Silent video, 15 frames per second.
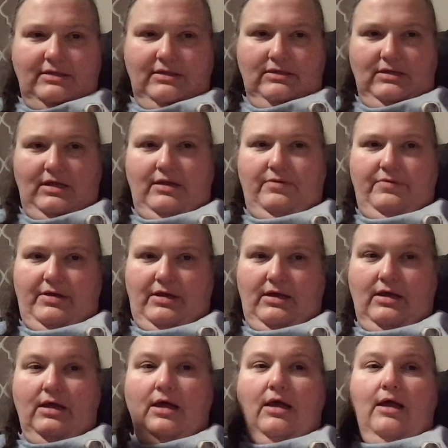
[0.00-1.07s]
is going to
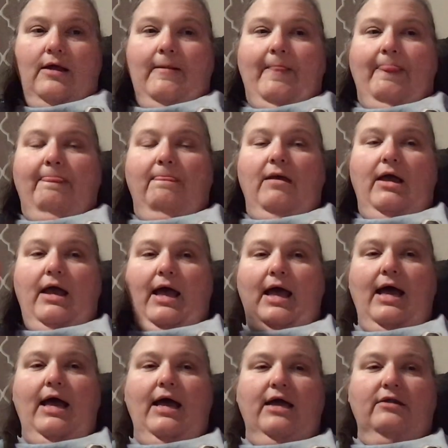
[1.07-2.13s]
be a
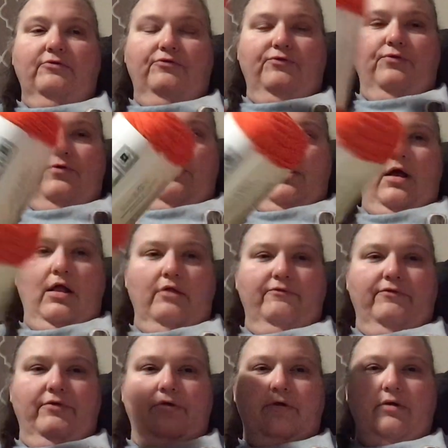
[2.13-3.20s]
hat for
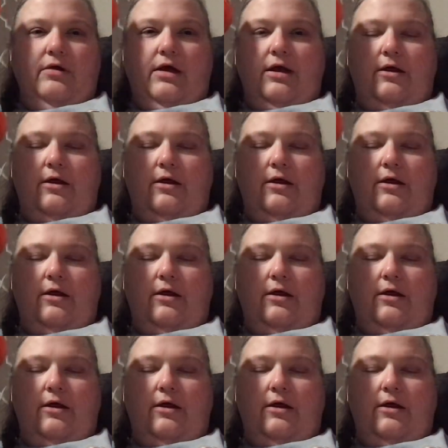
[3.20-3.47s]
Oliver,